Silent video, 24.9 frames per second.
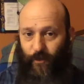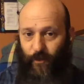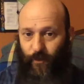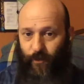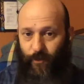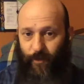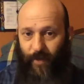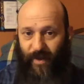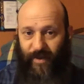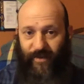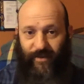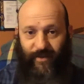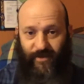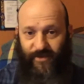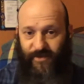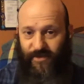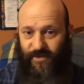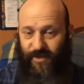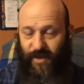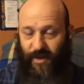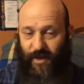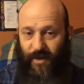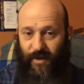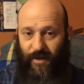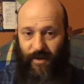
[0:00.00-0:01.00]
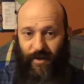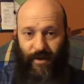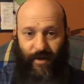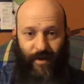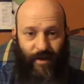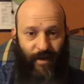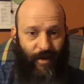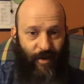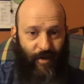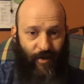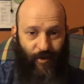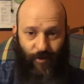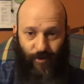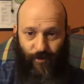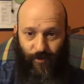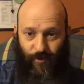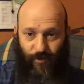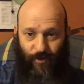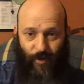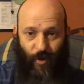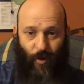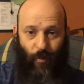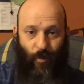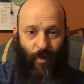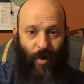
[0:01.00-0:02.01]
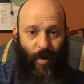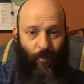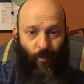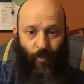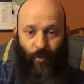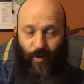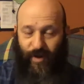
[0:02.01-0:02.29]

make the sun go up.